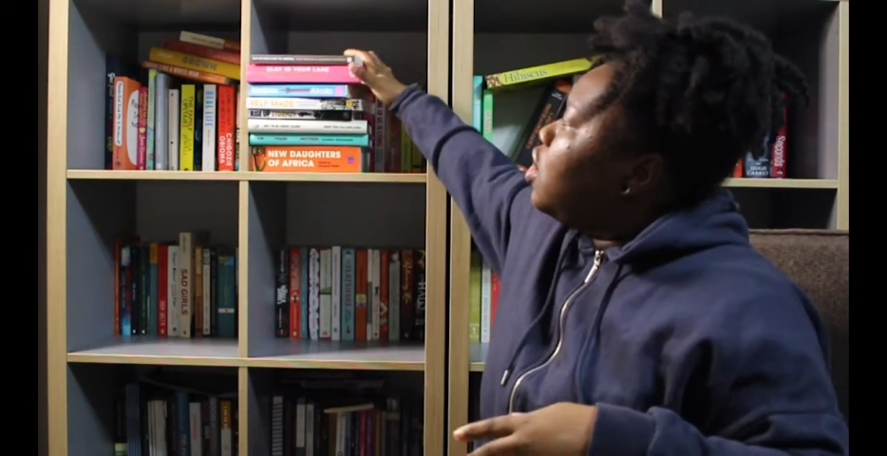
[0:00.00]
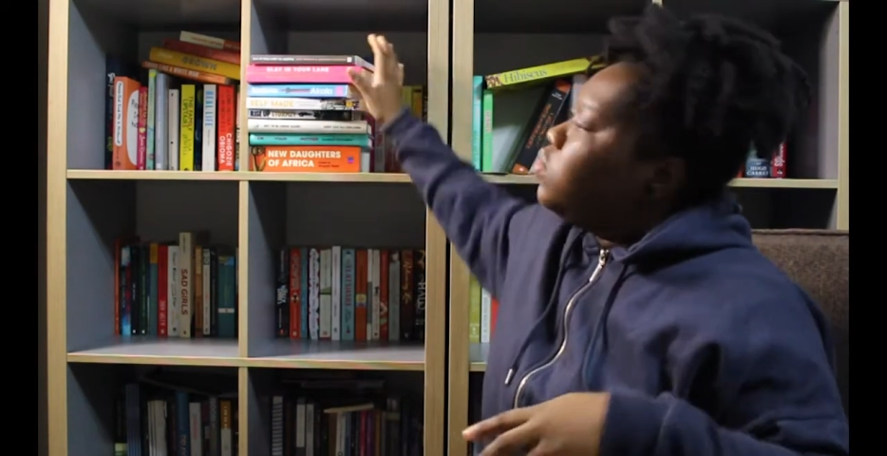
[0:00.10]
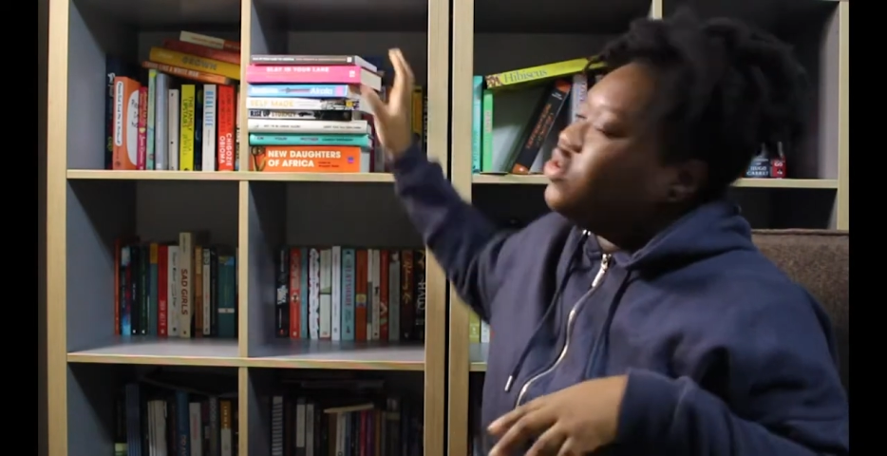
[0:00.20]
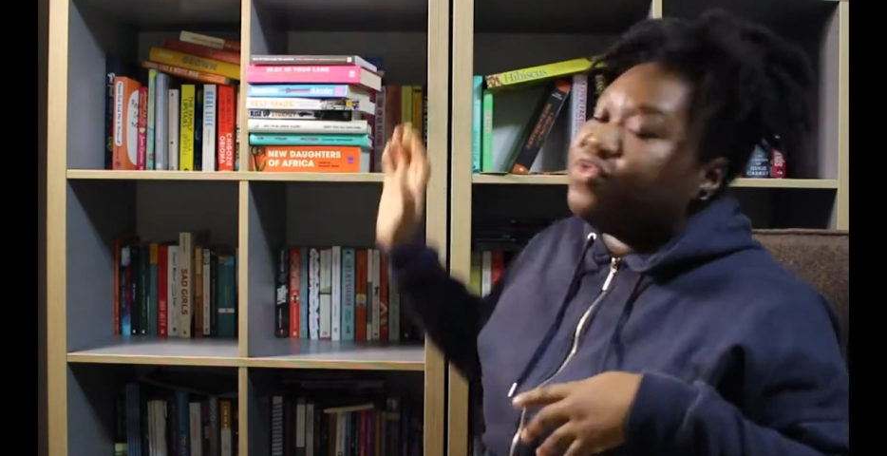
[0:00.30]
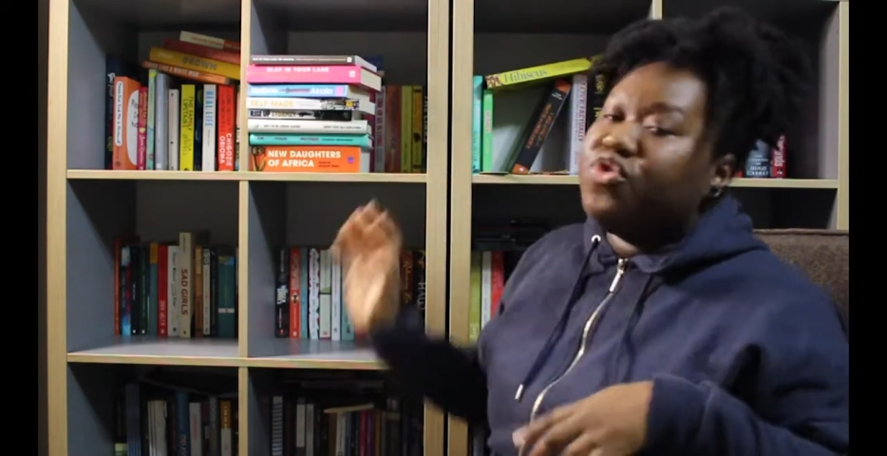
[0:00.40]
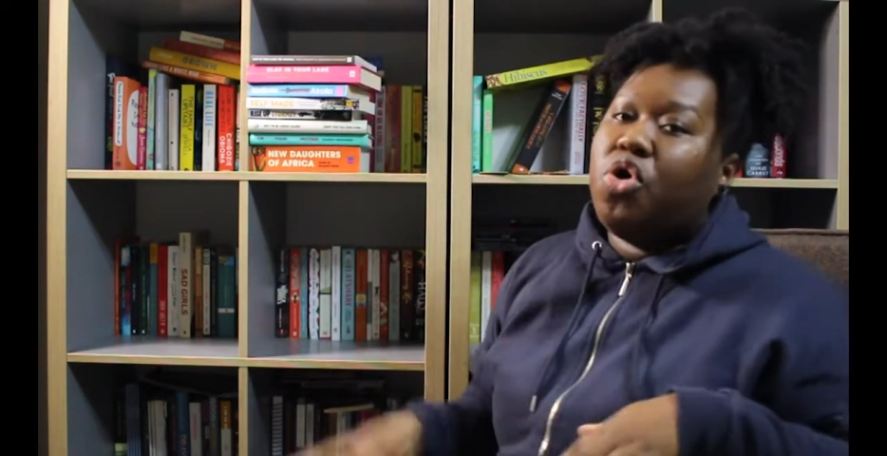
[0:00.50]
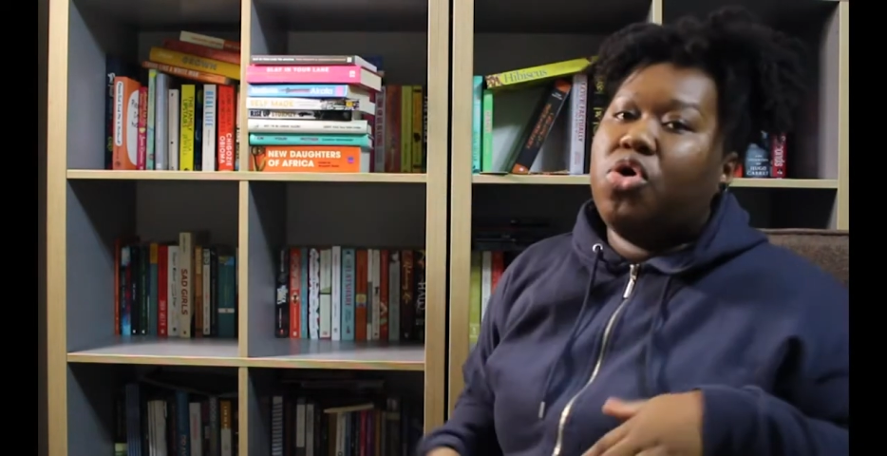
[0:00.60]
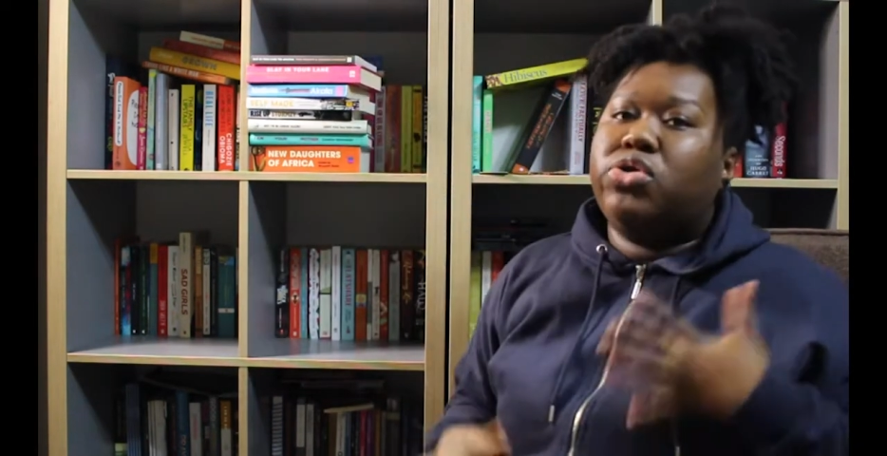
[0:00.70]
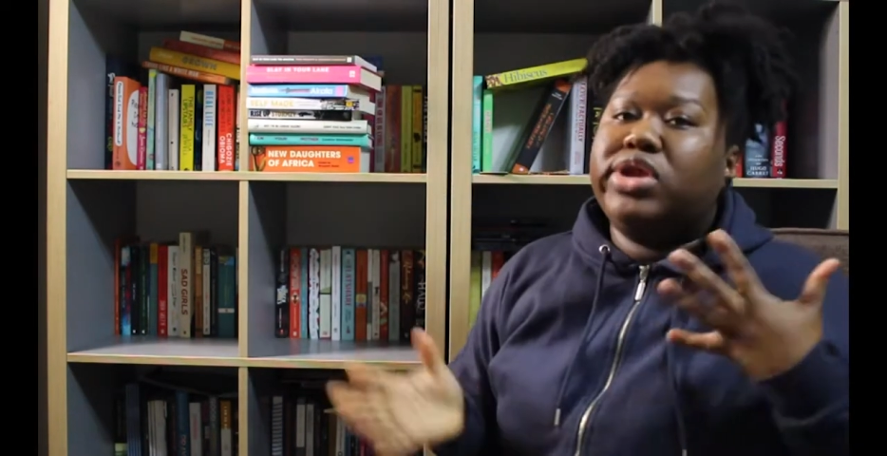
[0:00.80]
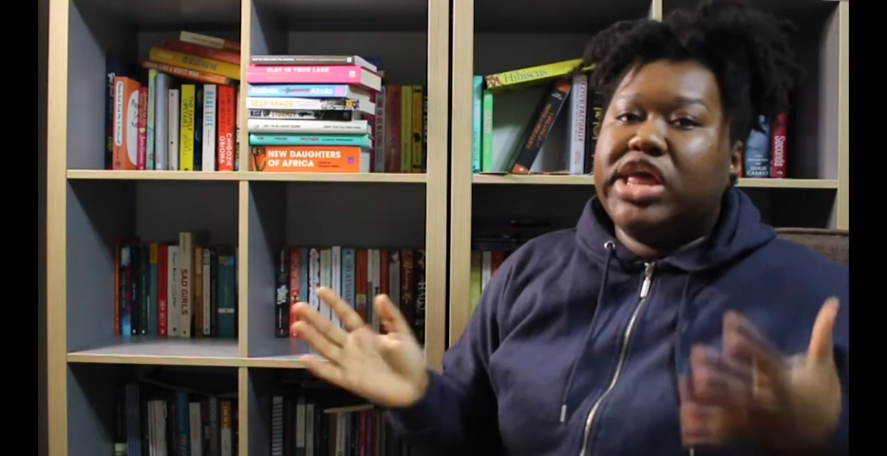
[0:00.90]
which I've got
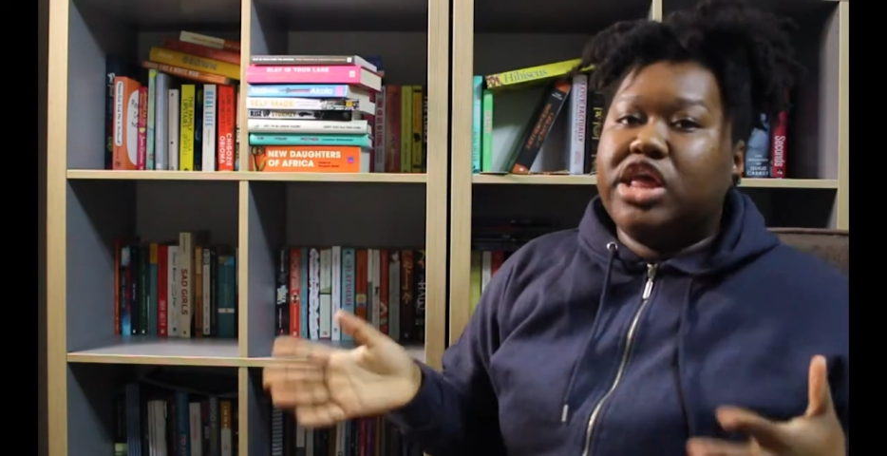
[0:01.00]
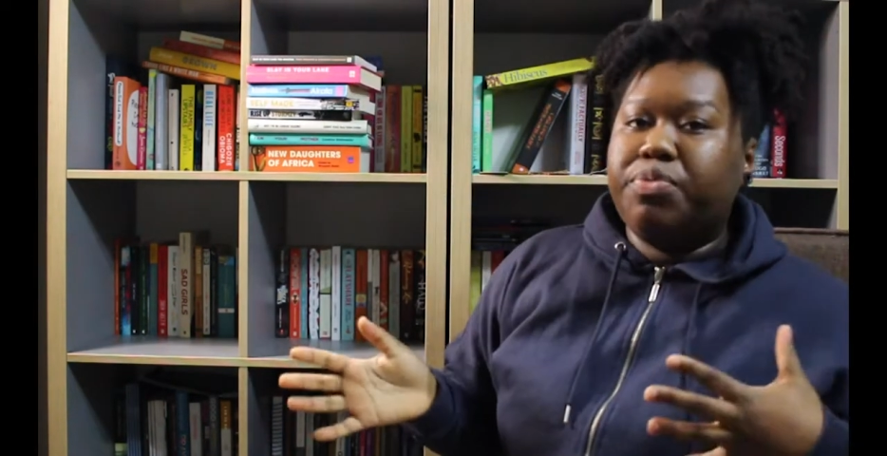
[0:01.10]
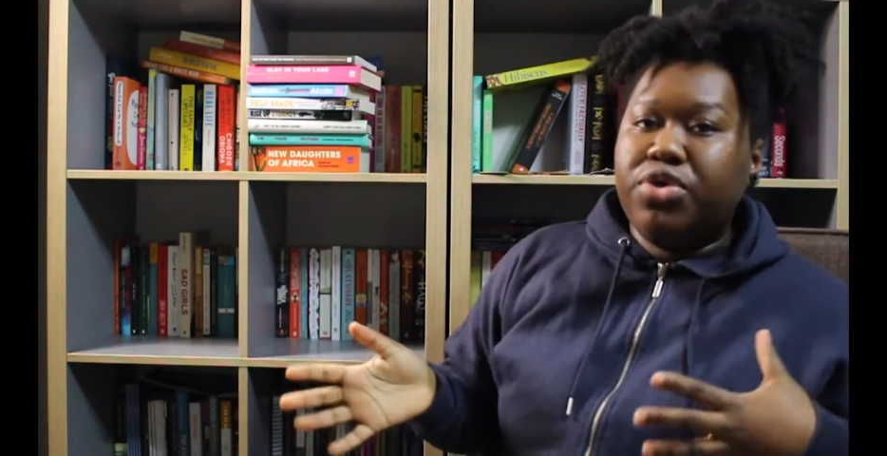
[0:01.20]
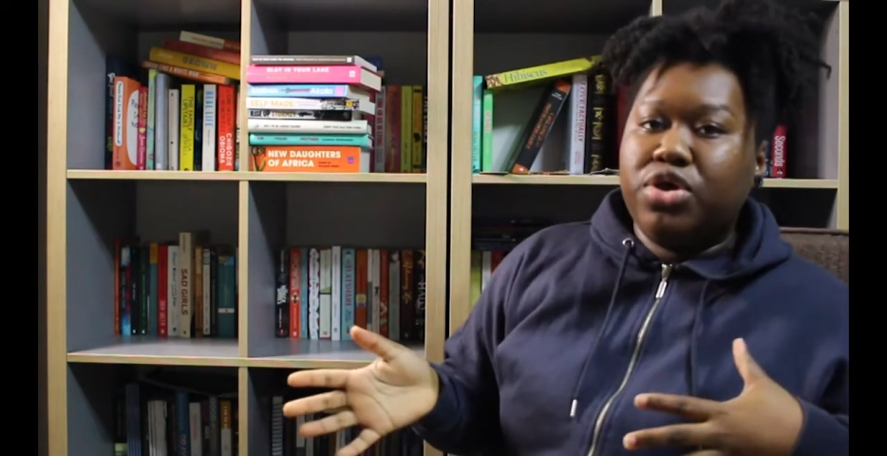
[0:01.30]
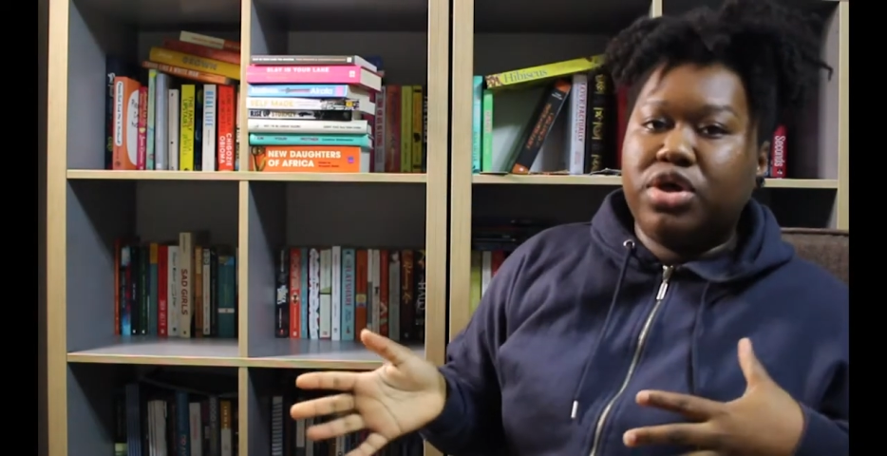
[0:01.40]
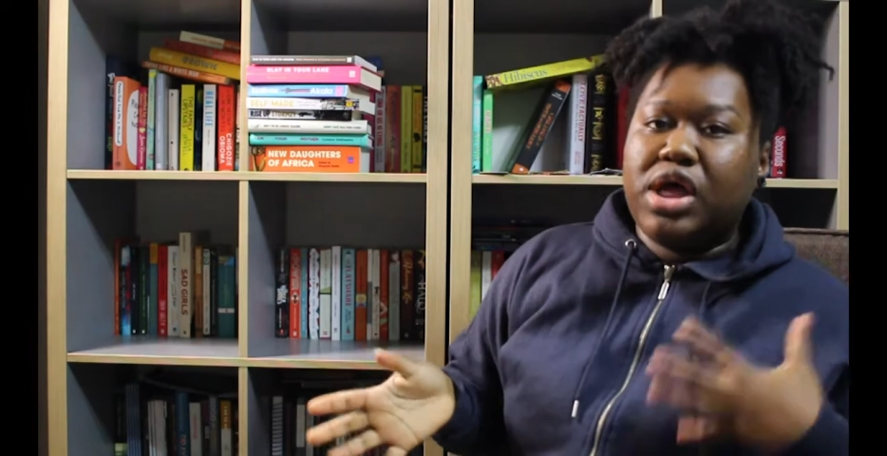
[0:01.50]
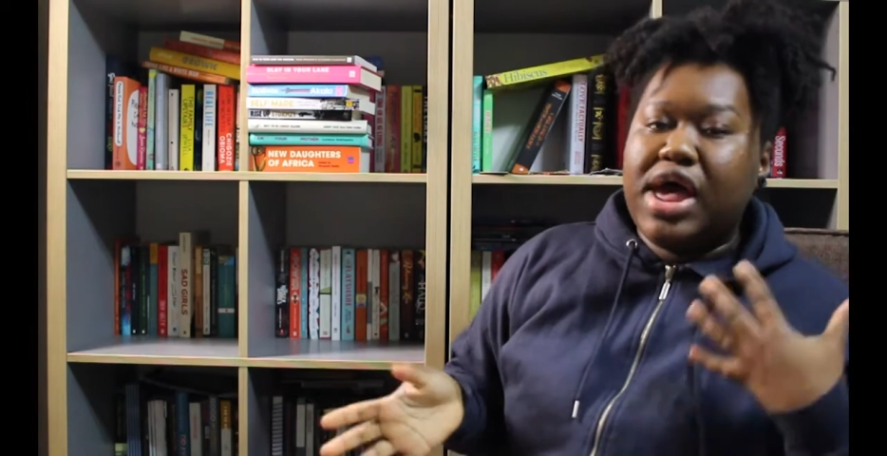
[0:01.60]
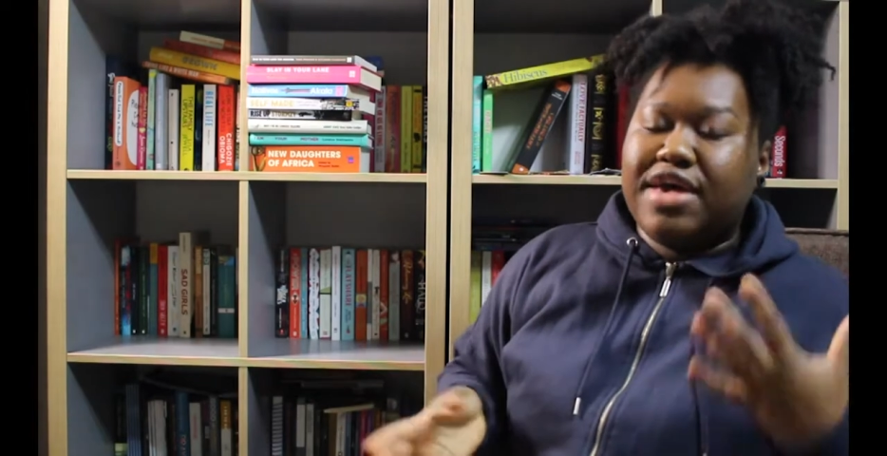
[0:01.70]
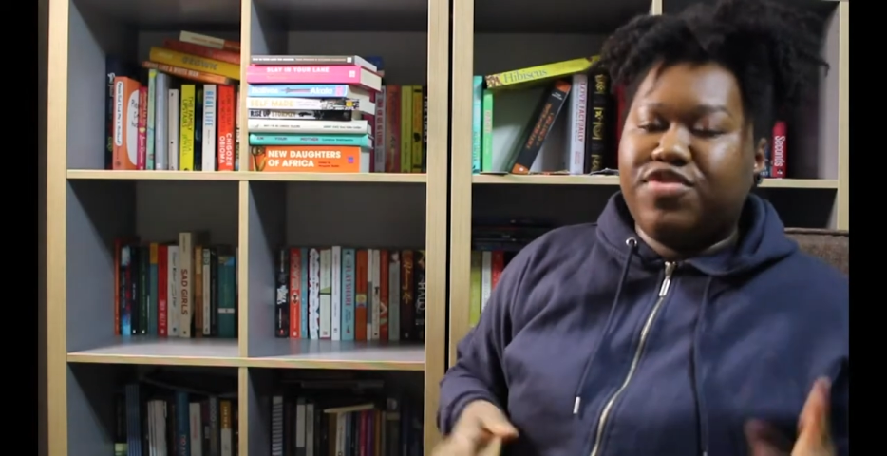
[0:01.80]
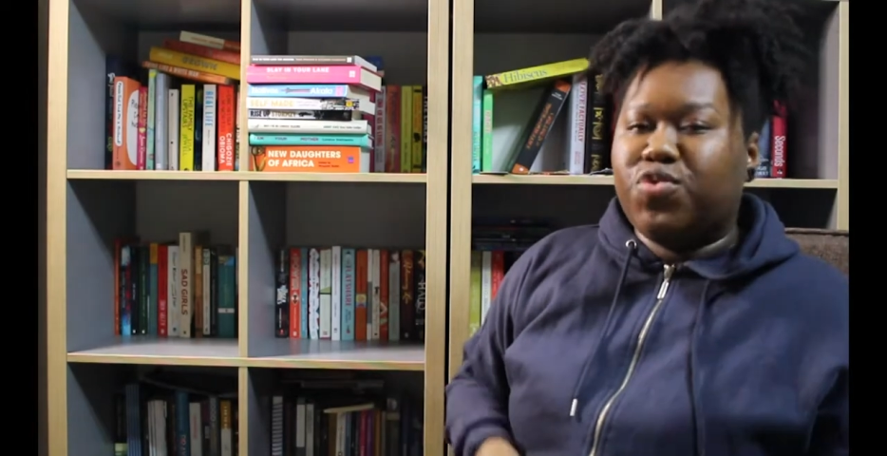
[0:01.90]
on ebook
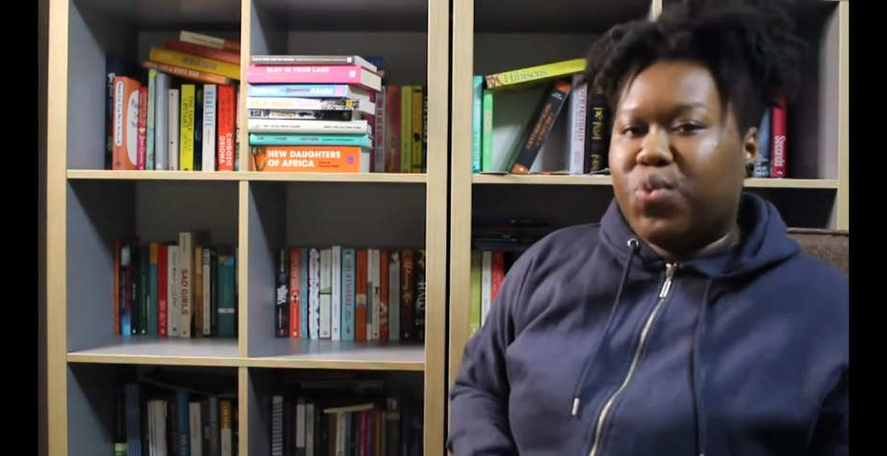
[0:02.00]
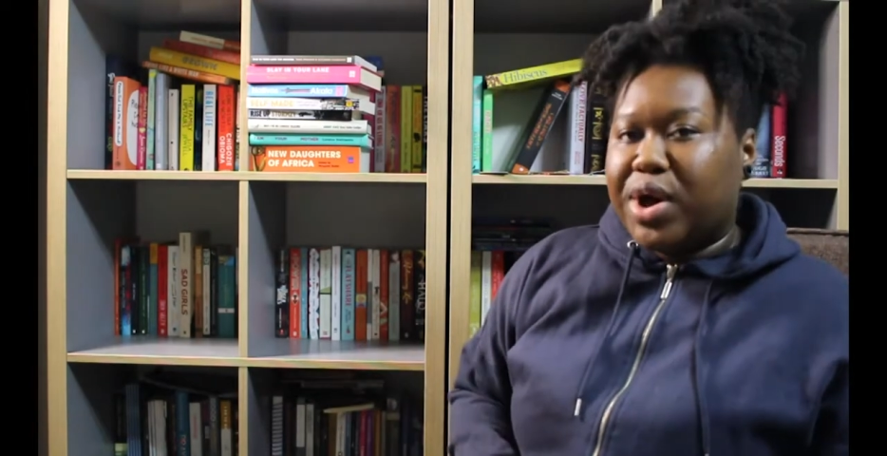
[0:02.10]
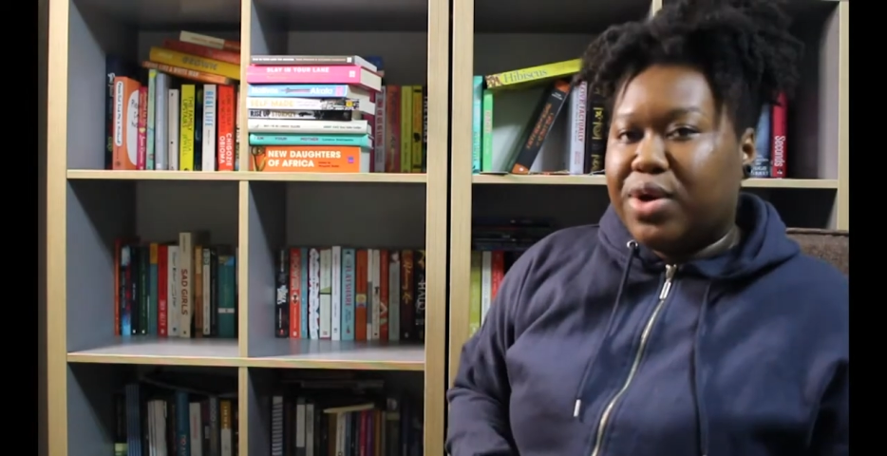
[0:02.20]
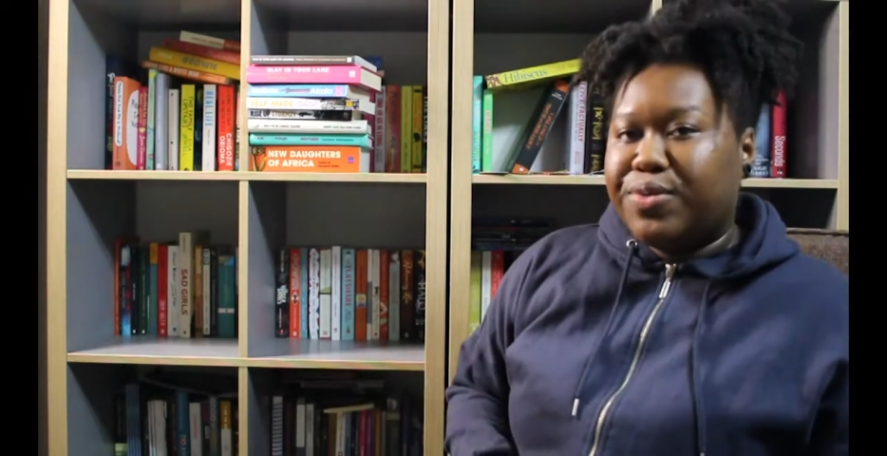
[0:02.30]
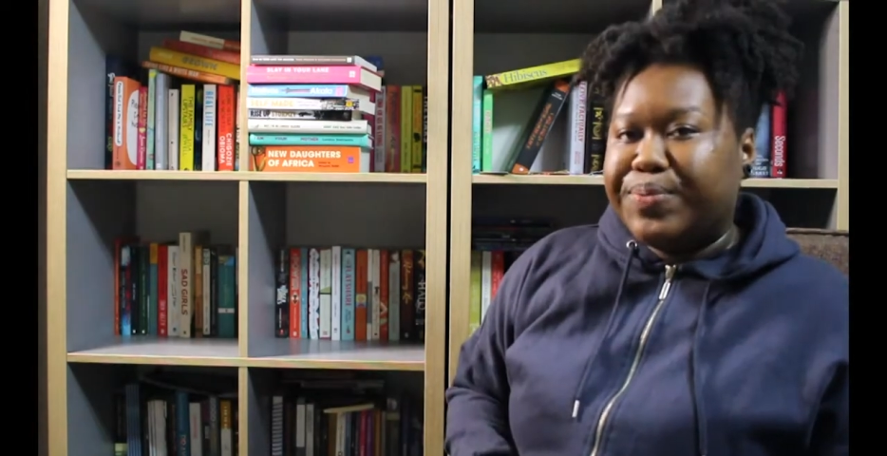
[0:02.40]
as well.